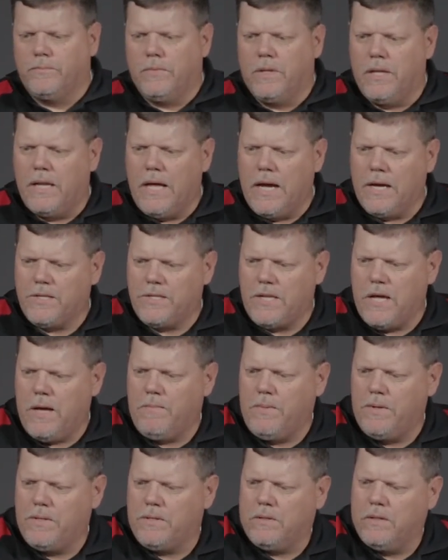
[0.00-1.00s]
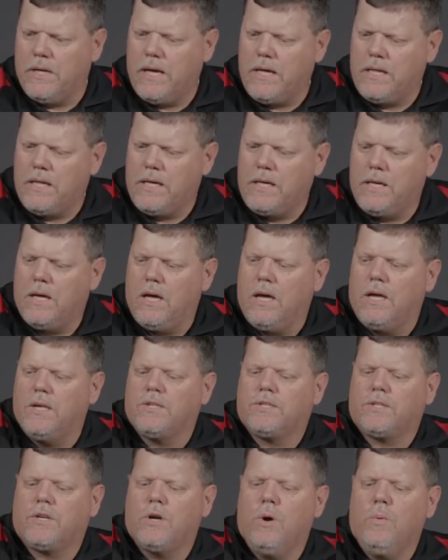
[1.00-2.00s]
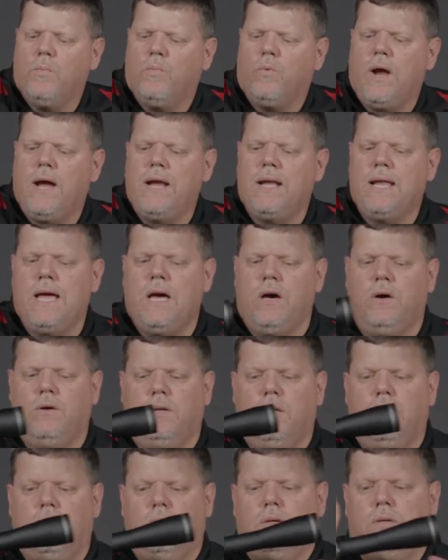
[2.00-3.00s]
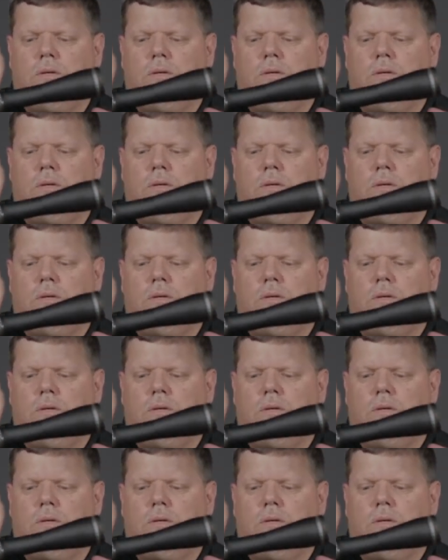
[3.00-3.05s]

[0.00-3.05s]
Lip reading: The next step is lay the scope right down